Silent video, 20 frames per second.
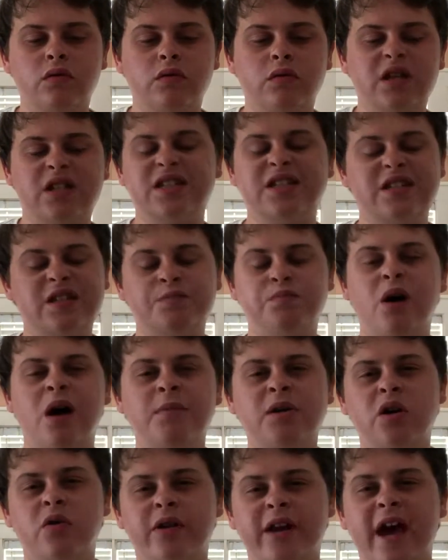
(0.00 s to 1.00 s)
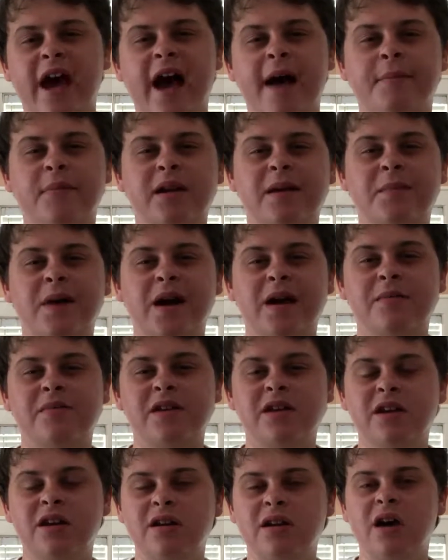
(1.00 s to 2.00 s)
This is probably going to happen, in my
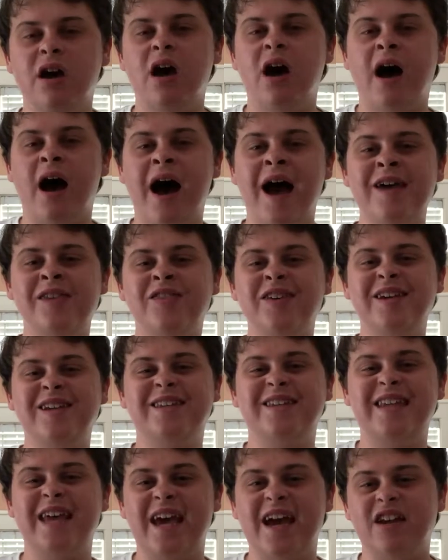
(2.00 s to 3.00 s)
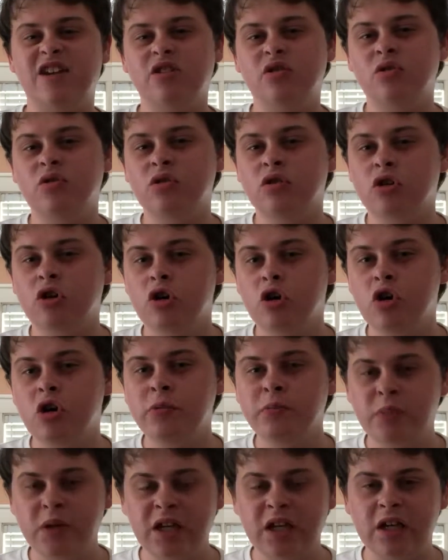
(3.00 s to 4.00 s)
opinion. I think Daniel
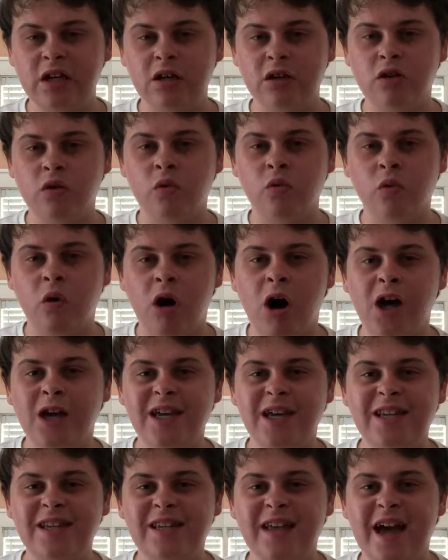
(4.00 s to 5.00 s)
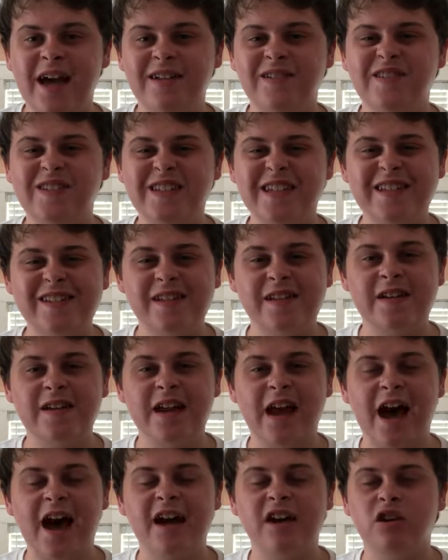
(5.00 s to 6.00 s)
could be the Walking Dead Season
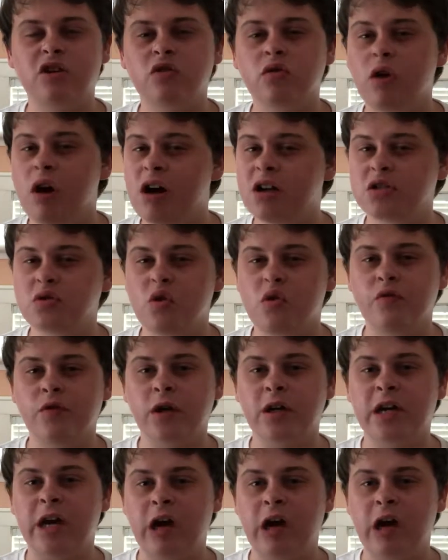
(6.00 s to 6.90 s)
9 crossover